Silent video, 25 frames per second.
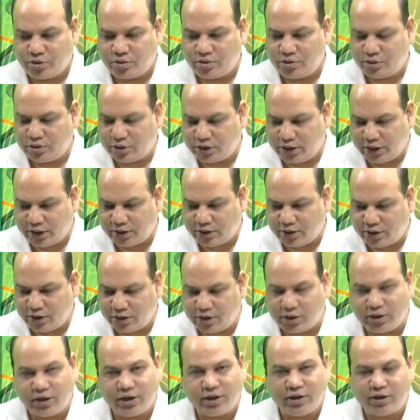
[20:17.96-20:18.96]
then
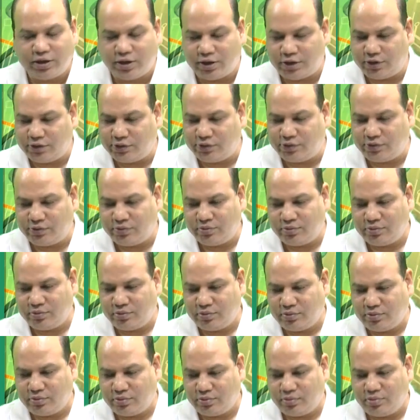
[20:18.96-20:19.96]
in that case
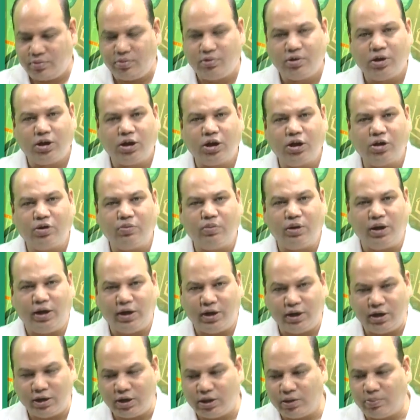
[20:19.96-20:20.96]

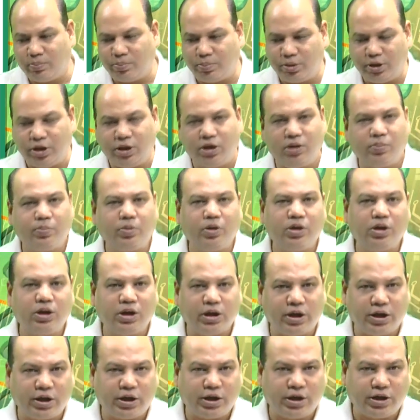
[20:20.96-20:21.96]
acquiring company upon
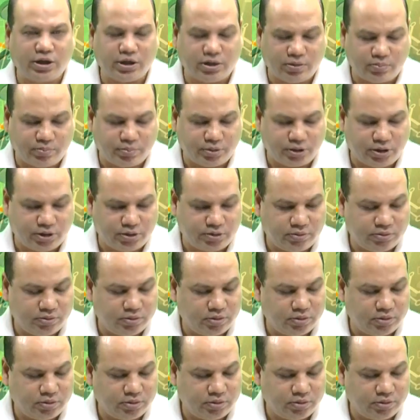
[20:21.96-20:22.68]
target company.